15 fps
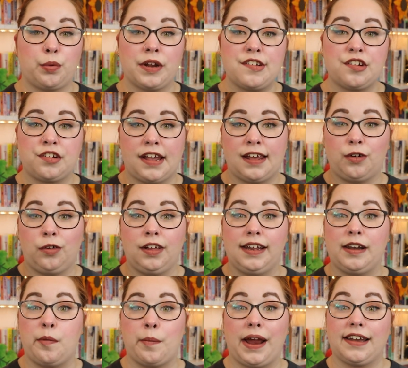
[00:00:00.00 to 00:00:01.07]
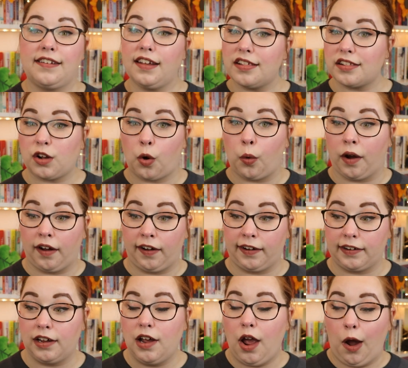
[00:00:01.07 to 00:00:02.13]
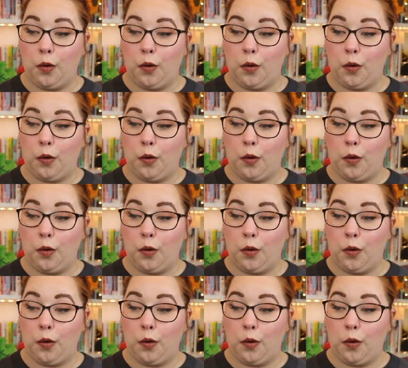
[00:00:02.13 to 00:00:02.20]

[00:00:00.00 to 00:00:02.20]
Twitch channel and in my Discord.